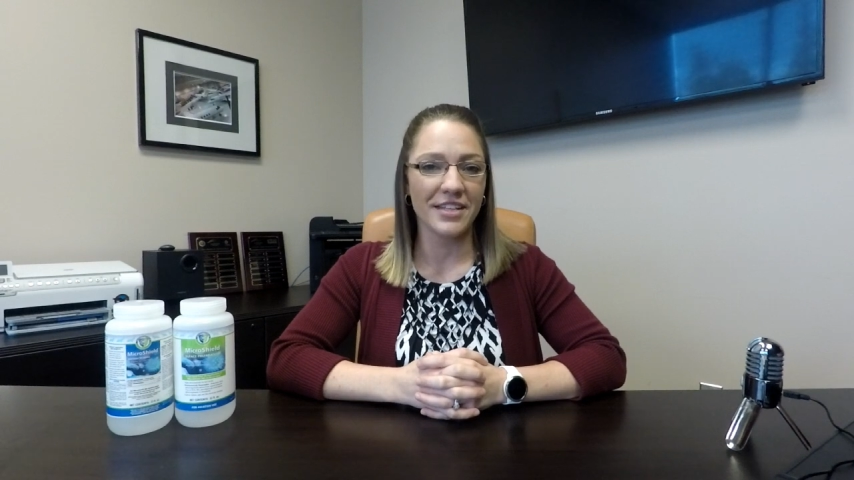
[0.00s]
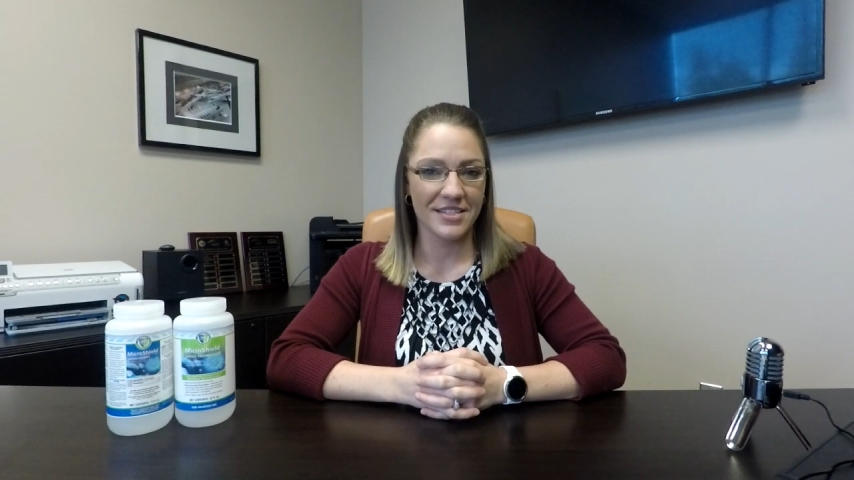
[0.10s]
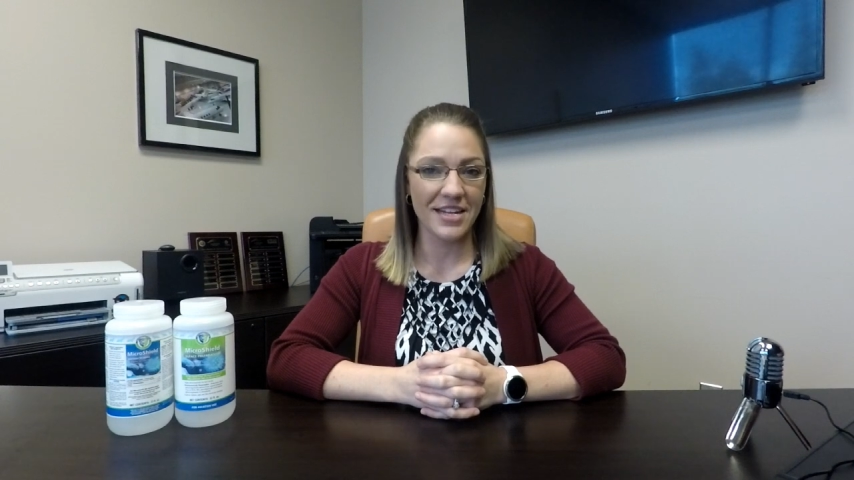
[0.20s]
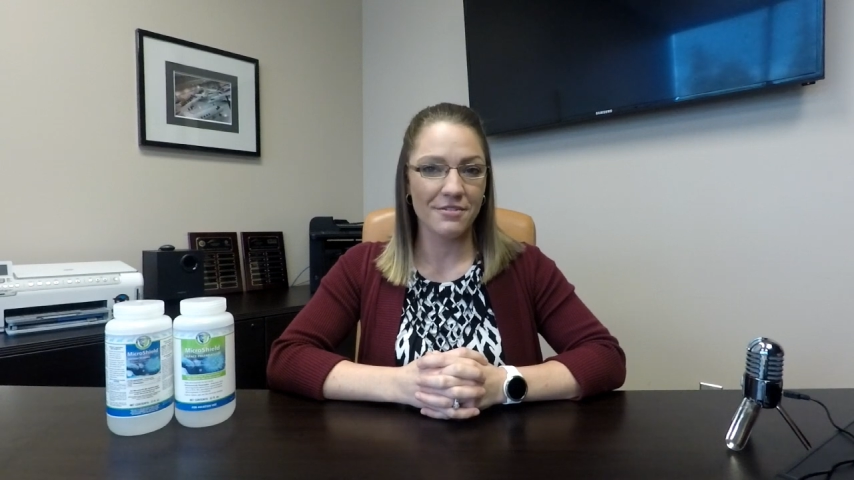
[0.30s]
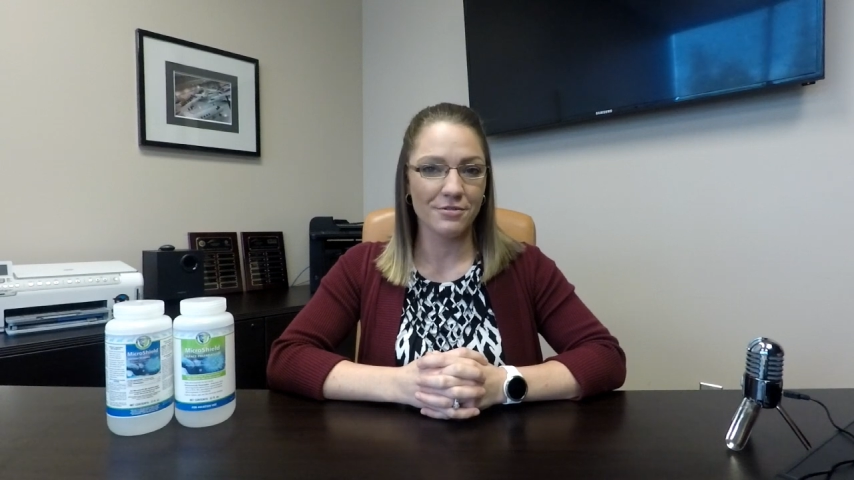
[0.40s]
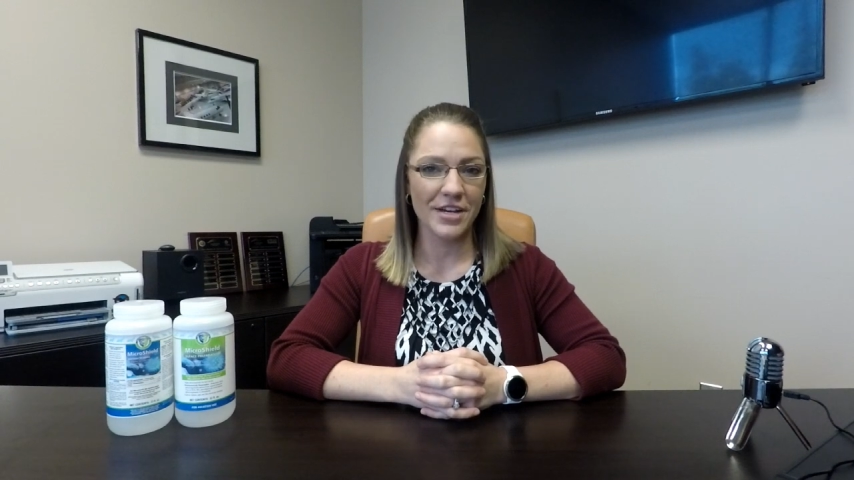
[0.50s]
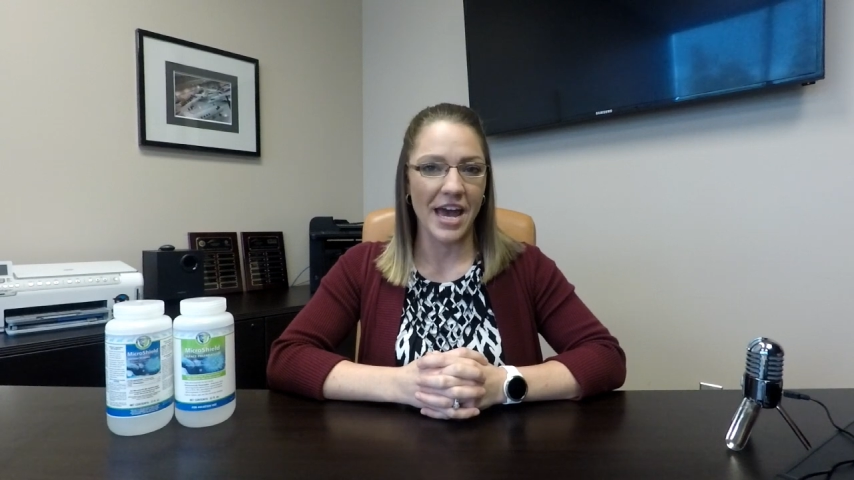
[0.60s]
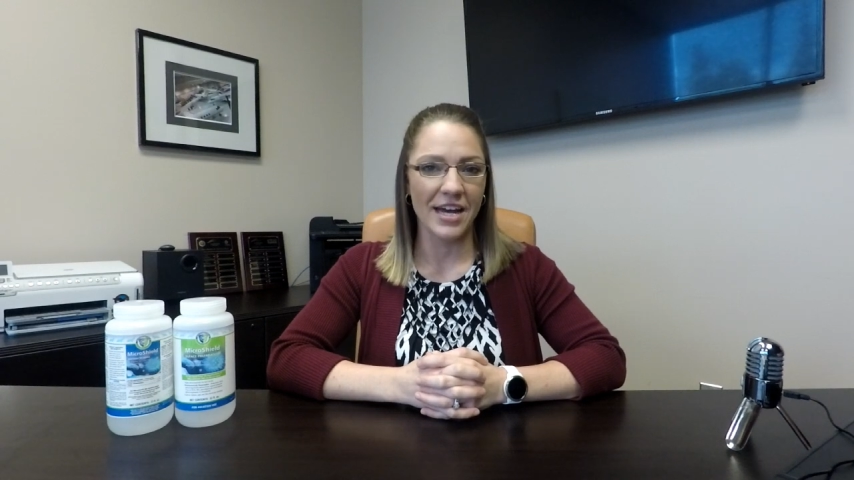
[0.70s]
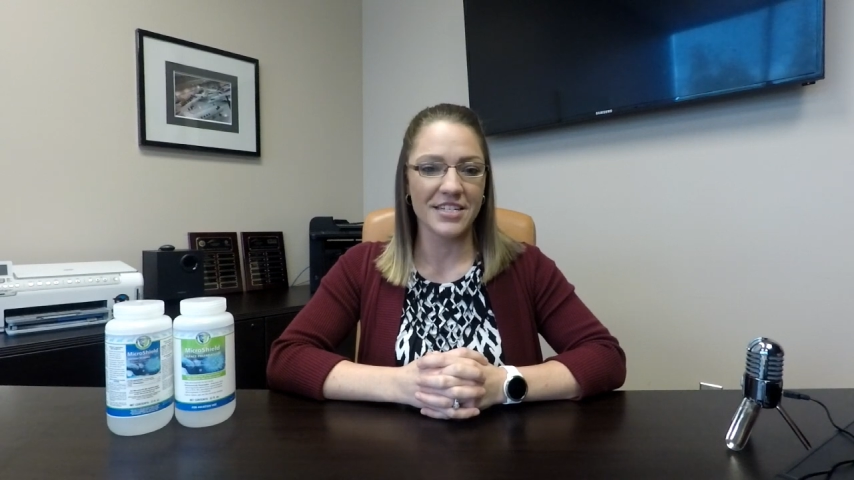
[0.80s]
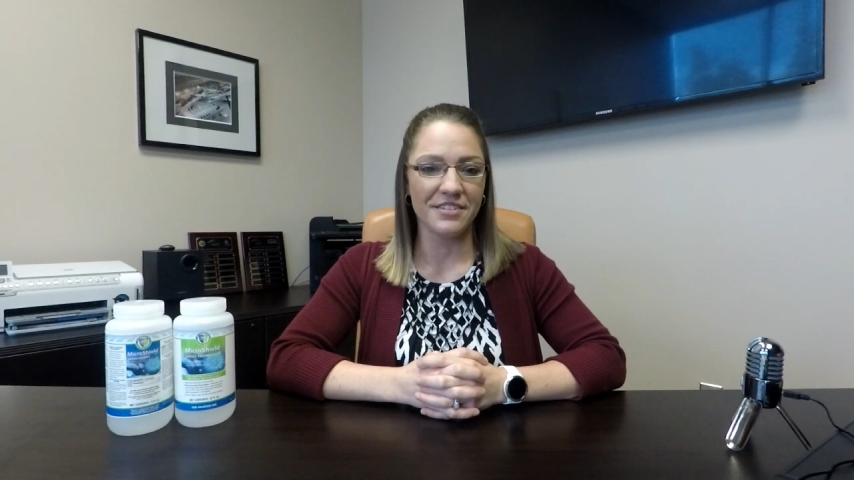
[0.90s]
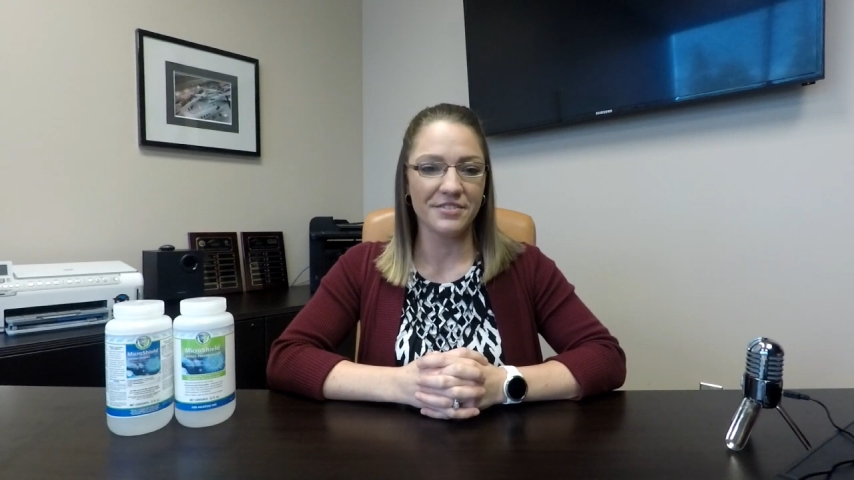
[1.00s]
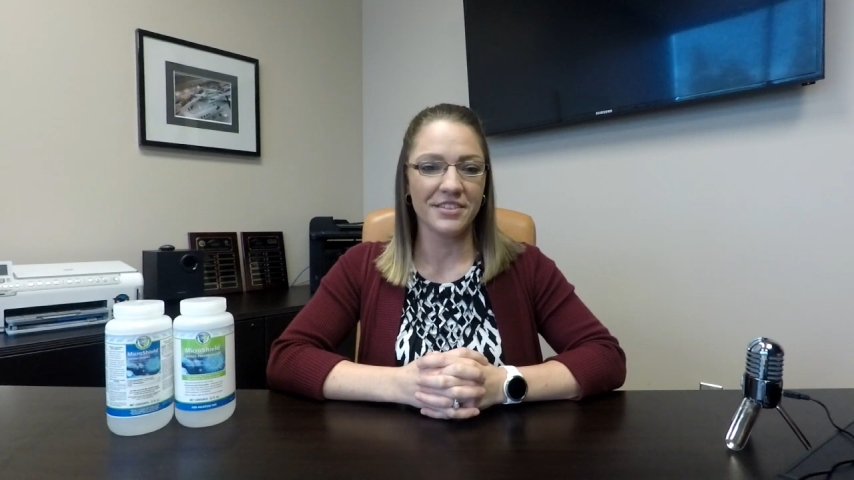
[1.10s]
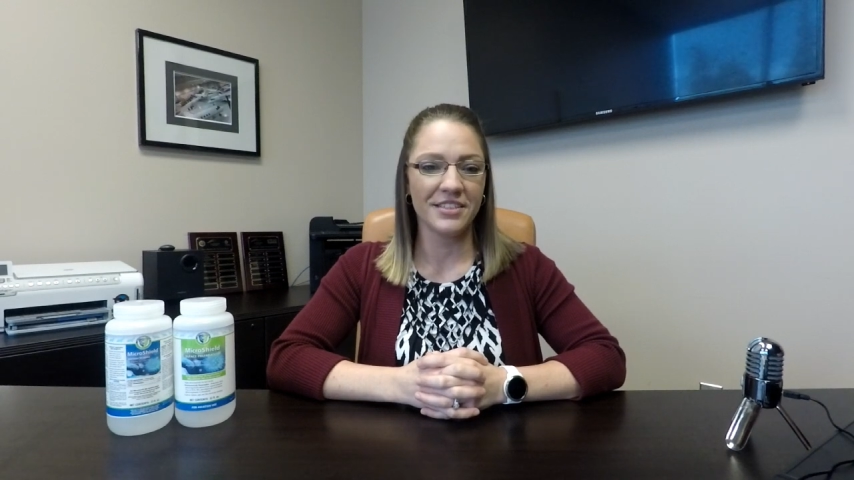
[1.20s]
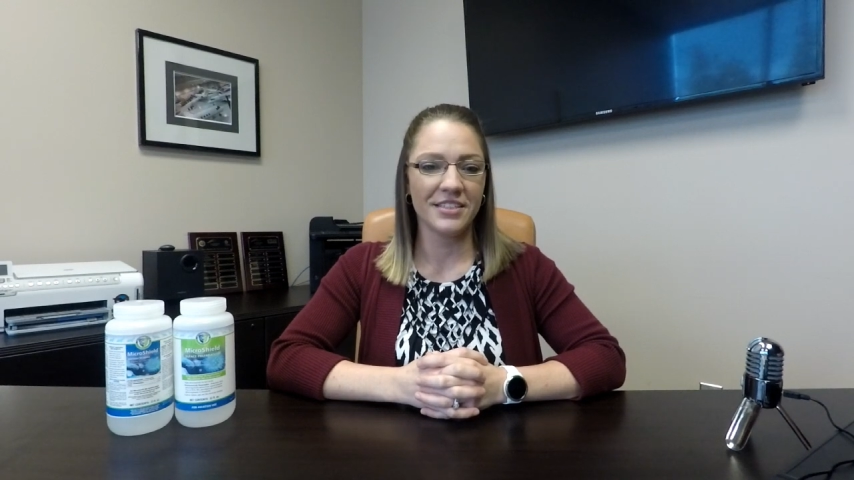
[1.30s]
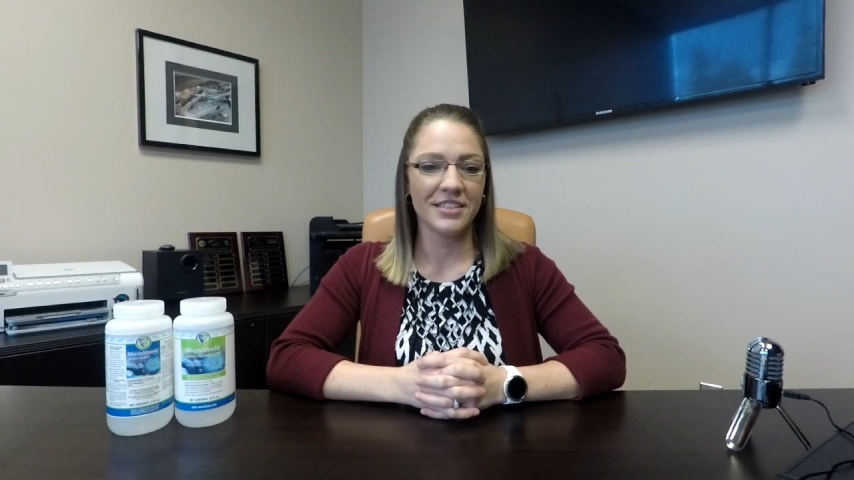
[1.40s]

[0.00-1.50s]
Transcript: instead of reactive.